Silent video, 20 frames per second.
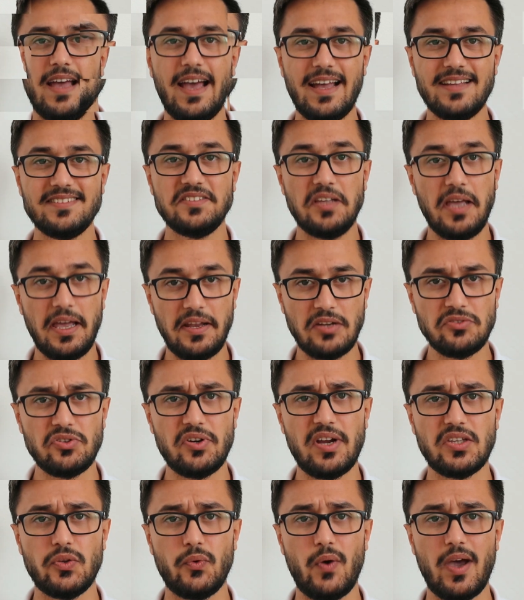And
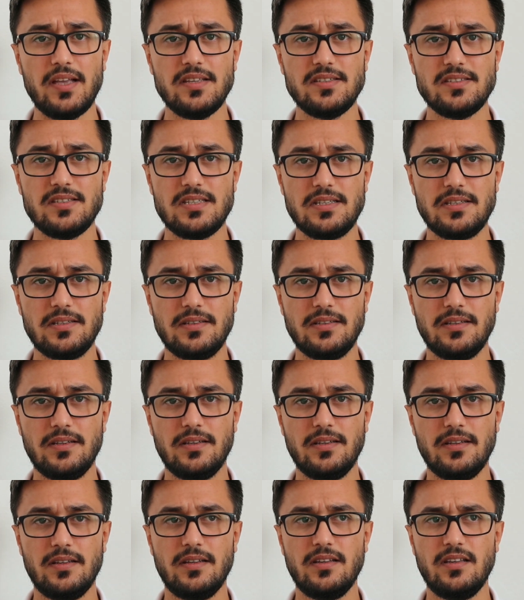another advice,
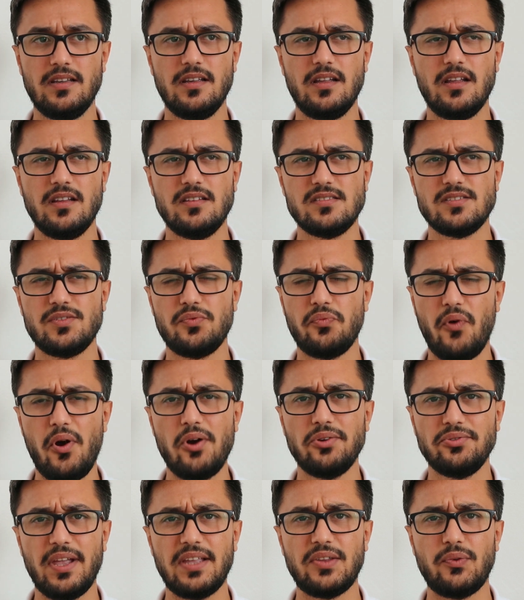it's
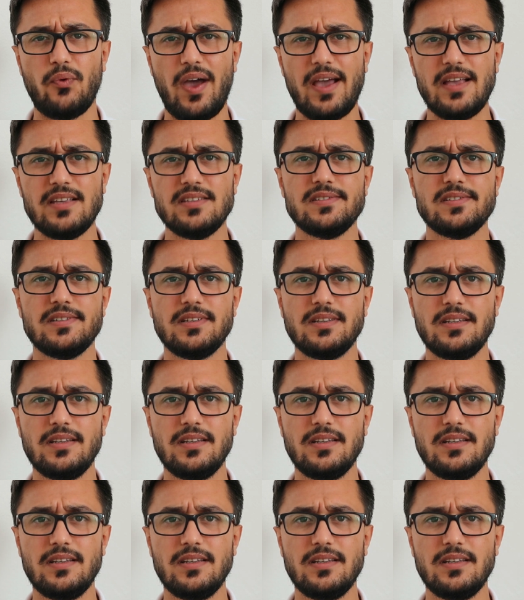fourth advice.